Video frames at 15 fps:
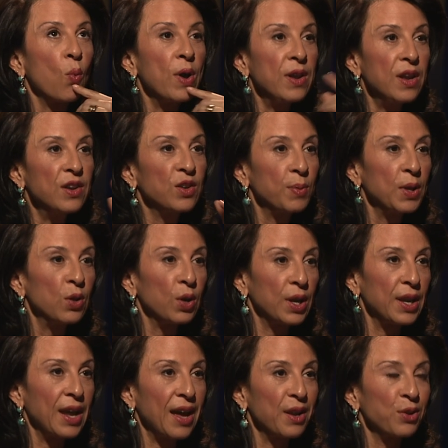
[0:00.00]
we need to be
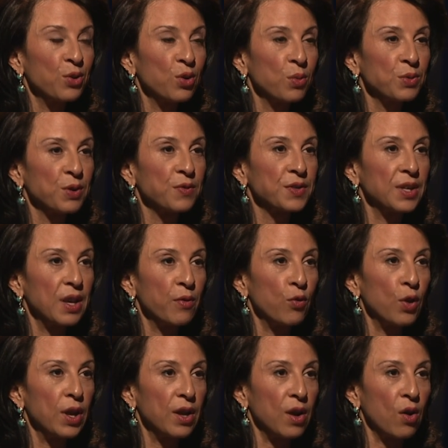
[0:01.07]
looking at in terms of
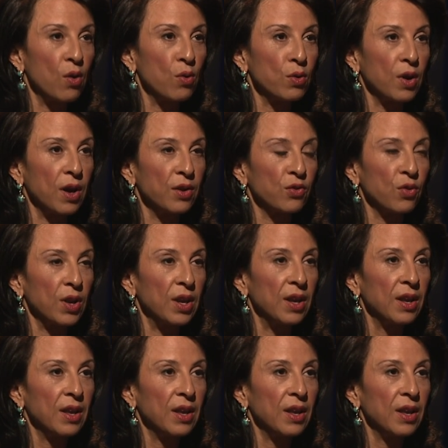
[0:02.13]
slavery in our own country.